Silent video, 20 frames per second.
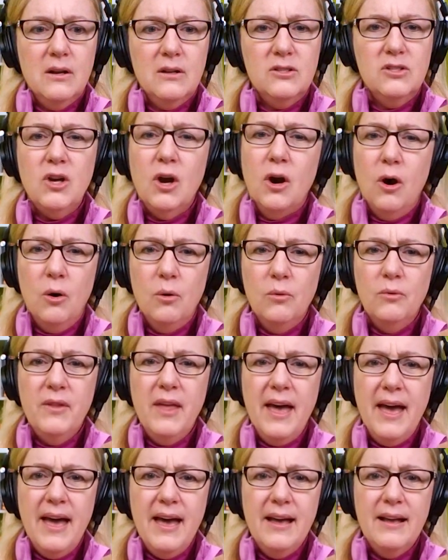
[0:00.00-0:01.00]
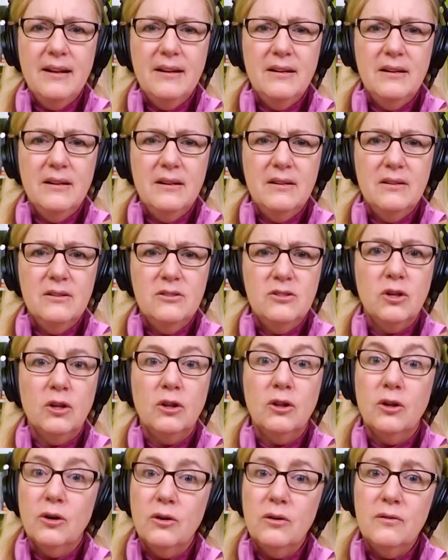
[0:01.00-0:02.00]
to own that, to
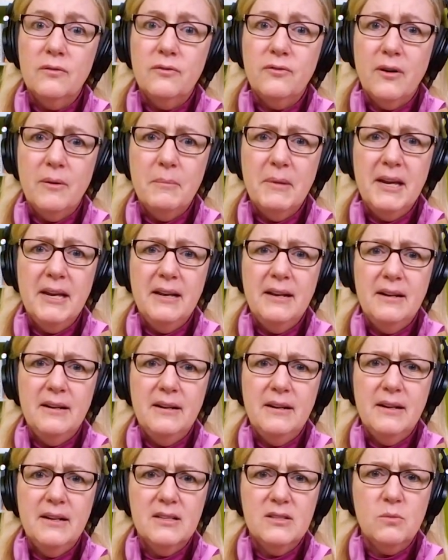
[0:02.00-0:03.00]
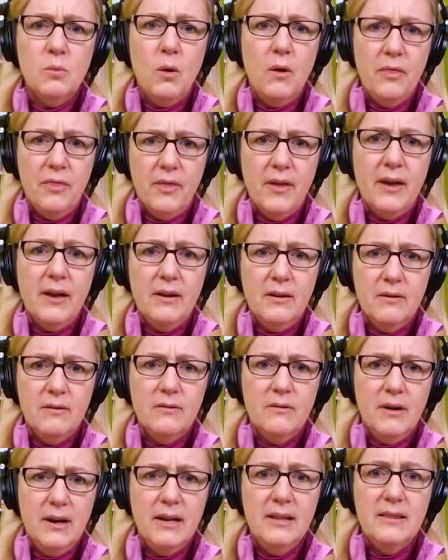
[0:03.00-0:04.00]
learn from it is one thing,
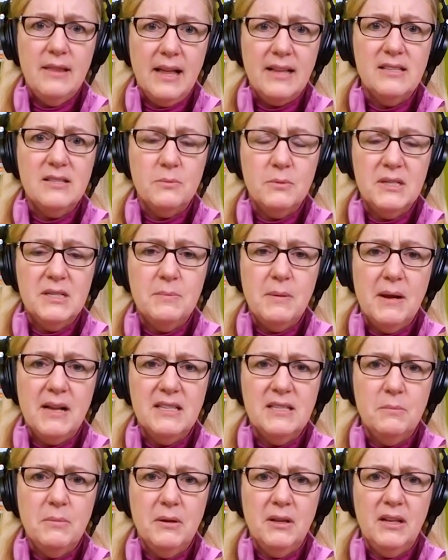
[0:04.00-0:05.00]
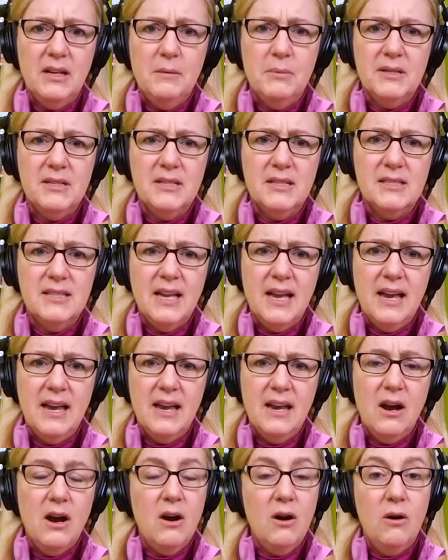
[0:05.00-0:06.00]
right? That's the responsibility. But to
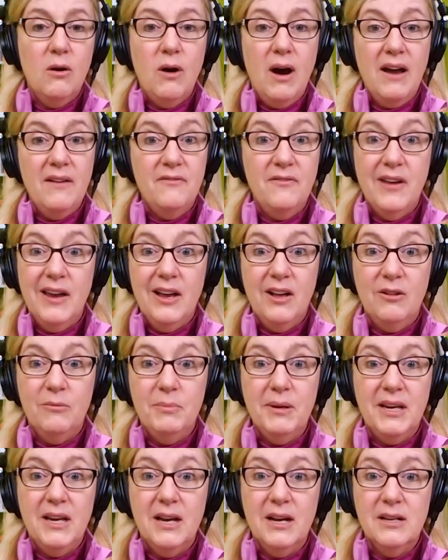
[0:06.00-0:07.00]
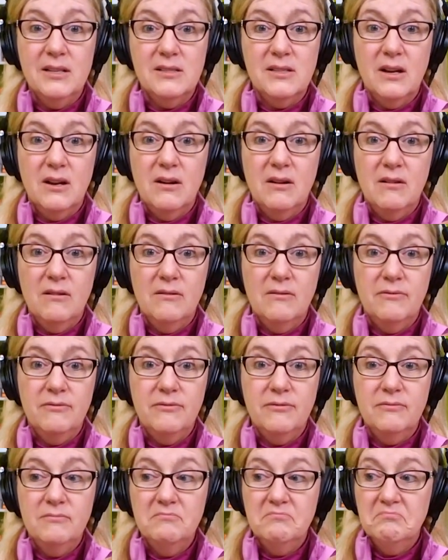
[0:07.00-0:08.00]
say, oh, I failed because
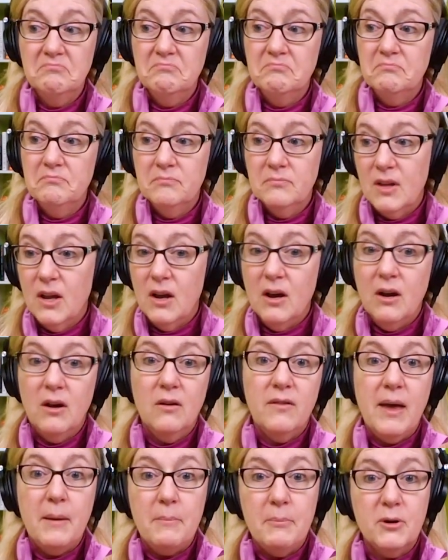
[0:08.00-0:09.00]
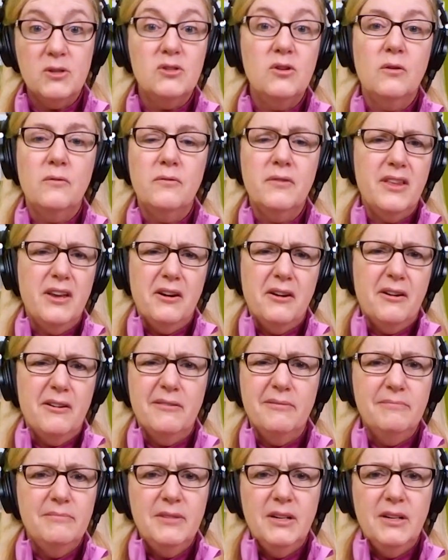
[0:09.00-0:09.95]
of, that person over there,